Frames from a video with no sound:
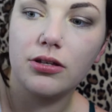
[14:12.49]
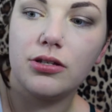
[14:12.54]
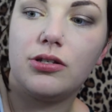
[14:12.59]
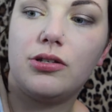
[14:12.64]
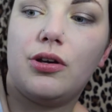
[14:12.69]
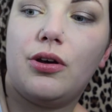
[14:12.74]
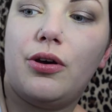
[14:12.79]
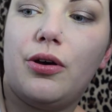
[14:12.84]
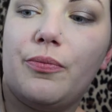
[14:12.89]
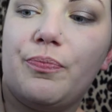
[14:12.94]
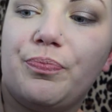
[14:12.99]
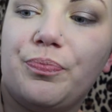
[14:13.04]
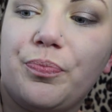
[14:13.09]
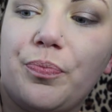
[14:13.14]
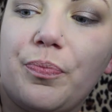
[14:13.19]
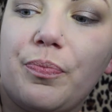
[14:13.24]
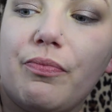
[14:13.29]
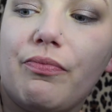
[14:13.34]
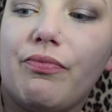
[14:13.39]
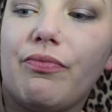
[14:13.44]
So
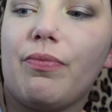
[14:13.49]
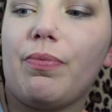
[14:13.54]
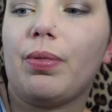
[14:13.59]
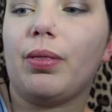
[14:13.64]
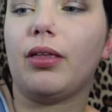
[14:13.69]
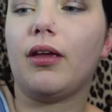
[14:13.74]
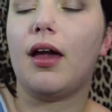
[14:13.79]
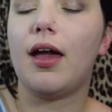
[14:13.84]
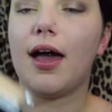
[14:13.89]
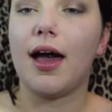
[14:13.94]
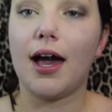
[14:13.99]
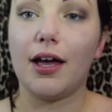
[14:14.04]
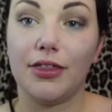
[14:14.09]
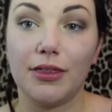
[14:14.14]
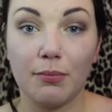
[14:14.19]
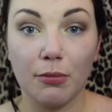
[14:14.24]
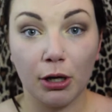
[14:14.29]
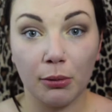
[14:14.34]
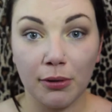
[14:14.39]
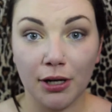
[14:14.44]
at
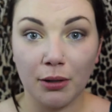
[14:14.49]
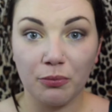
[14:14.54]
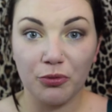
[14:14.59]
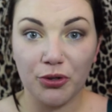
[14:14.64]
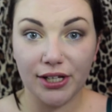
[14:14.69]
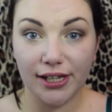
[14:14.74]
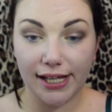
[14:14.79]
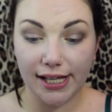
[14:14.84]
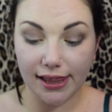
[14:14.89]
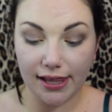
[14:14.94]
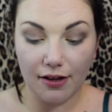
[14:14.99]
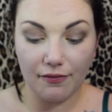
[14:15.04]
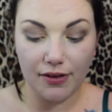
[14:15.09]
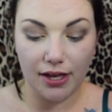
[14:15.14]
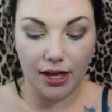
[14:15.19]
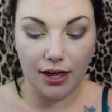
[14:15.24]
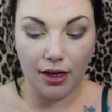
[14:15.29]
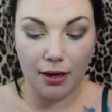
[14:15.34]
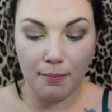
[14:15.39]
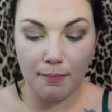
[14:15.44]
the moment I'm really
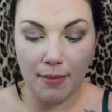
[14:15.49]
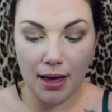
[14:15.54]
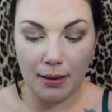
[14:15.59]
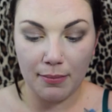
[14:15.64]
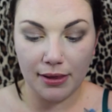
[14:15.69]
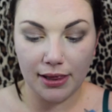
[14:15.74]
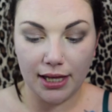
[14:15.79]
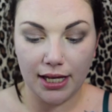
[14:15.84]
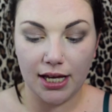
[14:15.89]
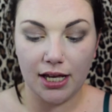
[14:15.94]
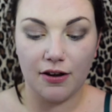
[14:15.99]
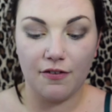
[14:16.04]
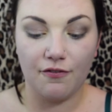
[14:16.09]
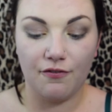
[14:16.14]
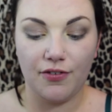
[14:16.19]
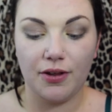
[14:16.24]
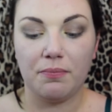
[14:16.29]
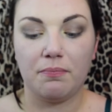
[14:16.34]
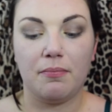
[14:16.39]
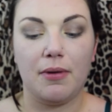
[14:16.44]
loving Maybelline
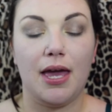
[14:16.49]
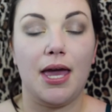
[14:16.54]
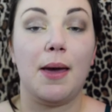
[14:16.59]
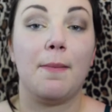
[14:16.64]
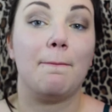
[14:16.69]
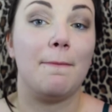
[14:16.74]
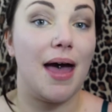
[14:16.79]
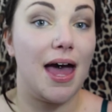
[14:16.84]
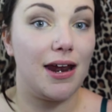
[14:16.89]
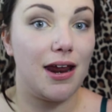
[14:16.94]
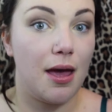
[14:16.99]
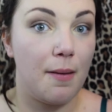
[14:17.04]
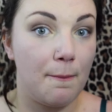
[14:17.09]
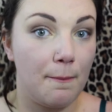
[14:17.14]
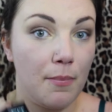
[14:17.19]
Fit Me Matte and